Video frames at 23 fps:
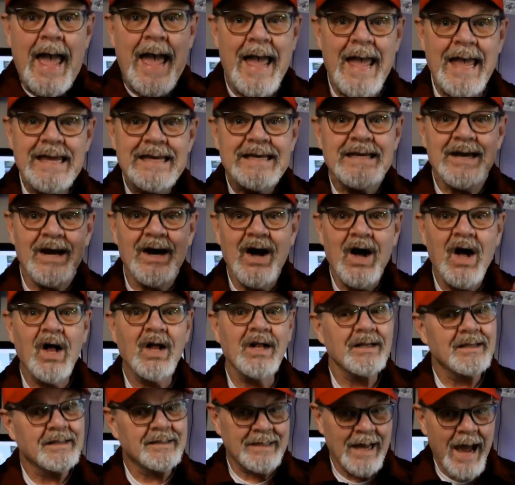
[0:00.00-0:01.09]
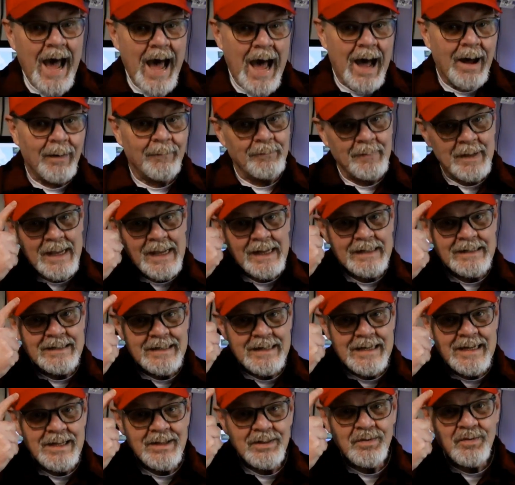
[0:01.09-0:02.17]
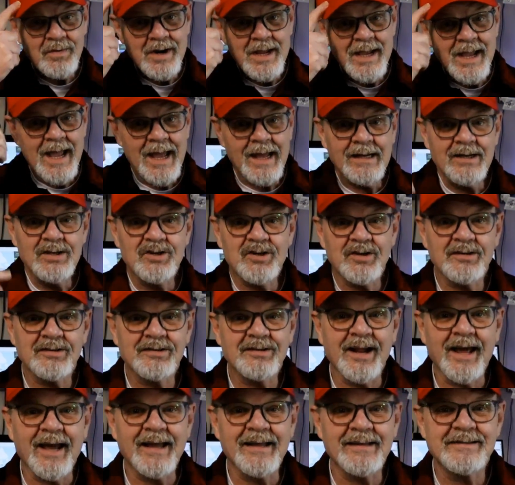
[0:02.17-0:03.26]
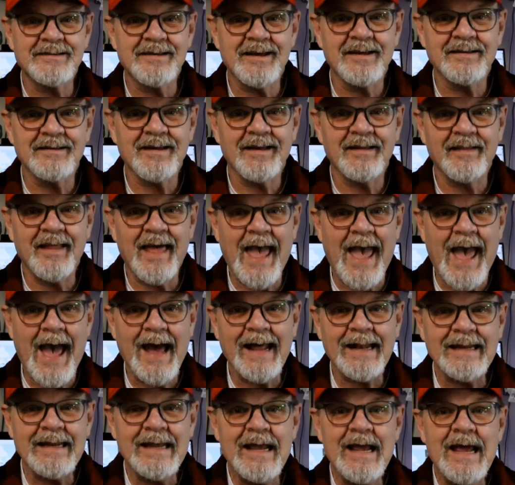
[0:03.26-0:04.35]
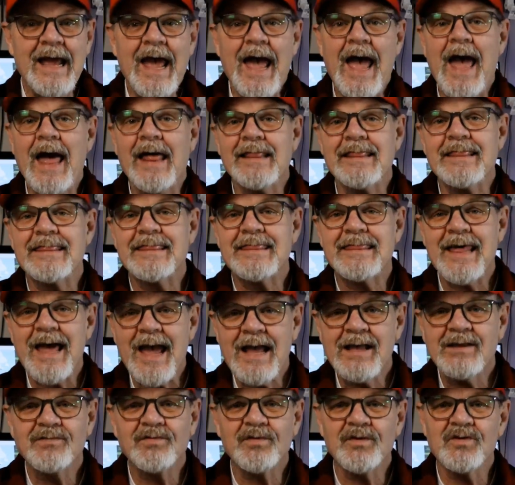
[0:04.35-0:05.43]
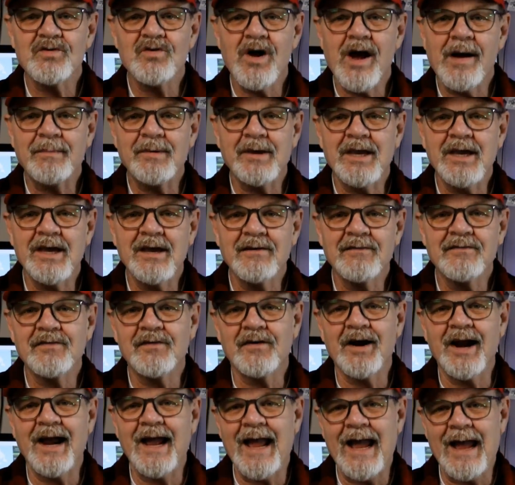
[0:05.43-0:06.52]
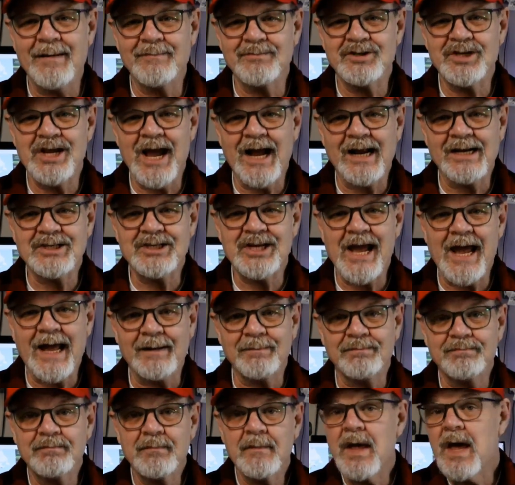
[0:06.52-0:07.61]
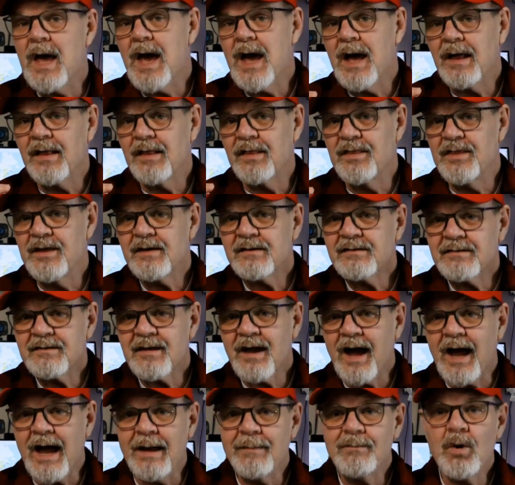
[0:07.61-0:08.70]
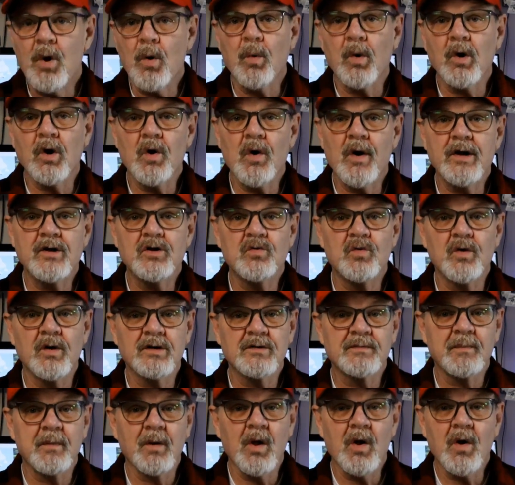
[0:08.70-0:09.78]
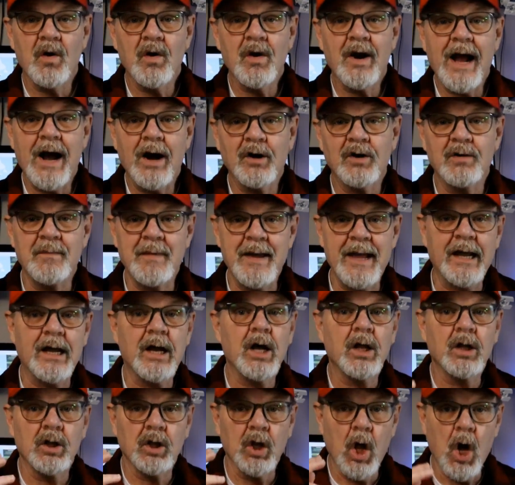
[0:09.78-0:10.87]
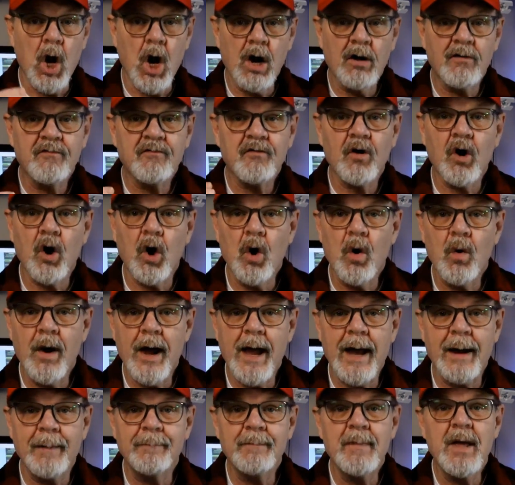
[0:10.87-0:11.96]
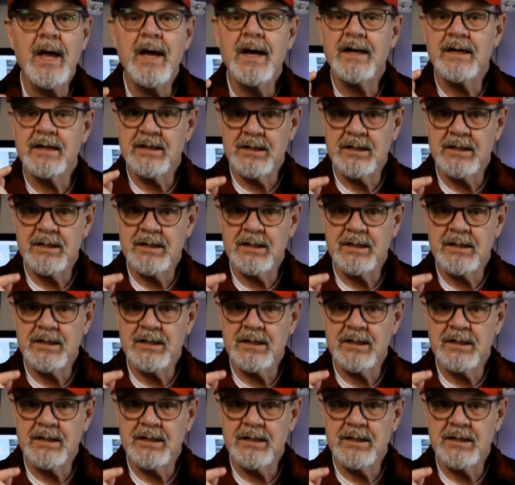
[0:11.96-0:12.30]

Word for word: Hey y'all, Tom, ND3N, just like it says on the hat, and thanks for dropping in for a Ham Shack chat. This time, we're going to explore how to make Log4OM,